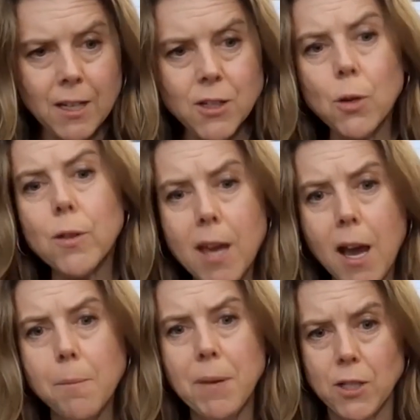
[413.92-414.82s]
And so the
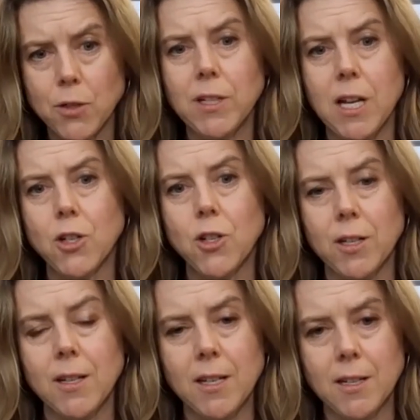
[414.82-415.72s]
CapEx
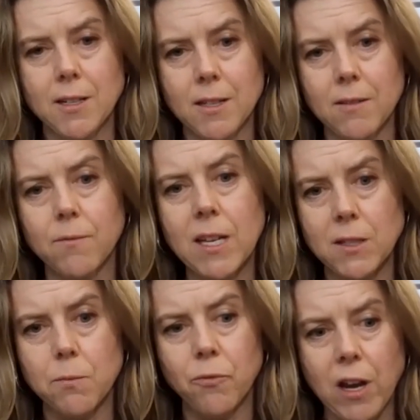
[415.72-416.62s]
reduction is
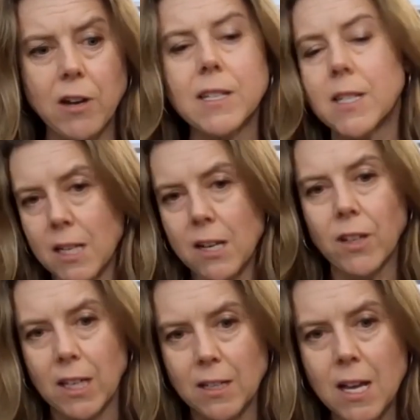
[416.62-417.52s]
very
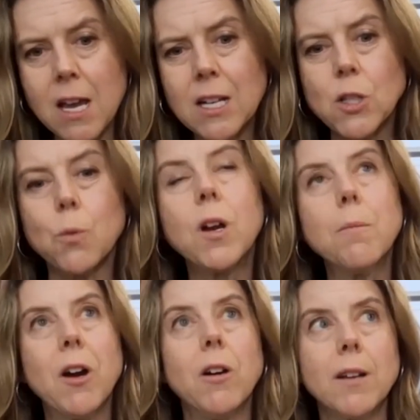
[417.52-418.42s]
significant. So
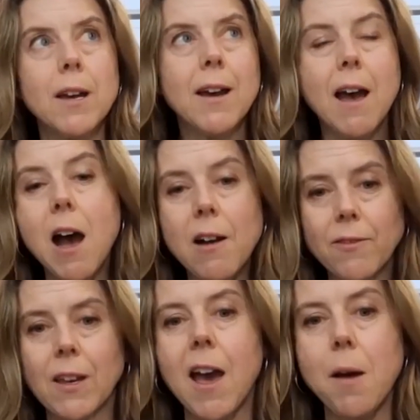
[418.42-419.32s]
we're about
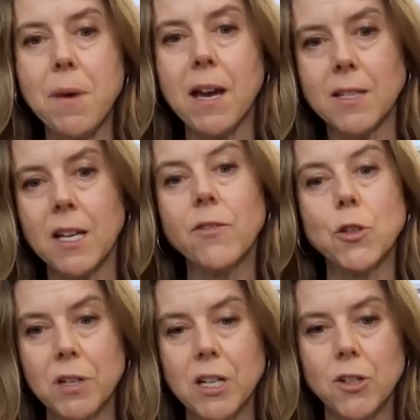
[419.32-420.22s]
half the CapEx of a
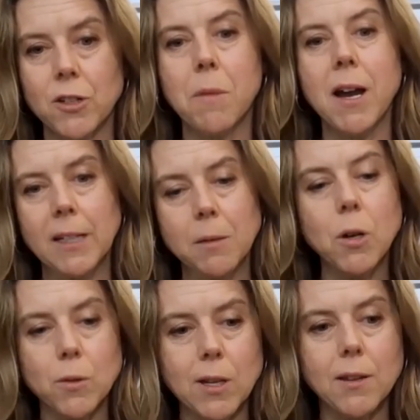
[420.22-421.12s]
traditional mining
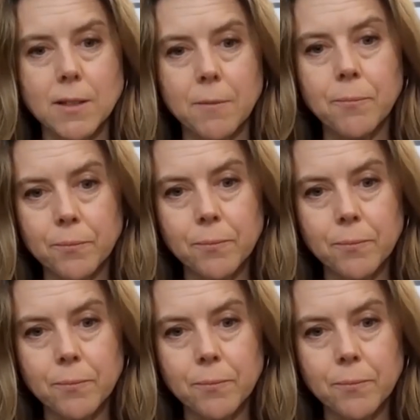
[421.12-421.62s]
process.